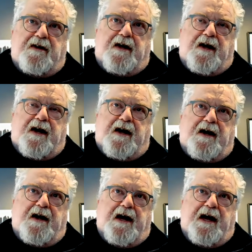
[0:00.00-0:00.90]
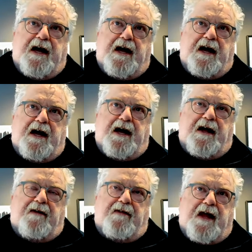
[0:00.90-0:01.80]

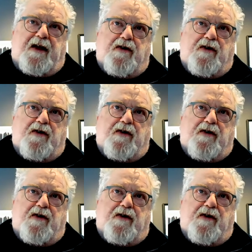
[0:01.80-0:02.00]
they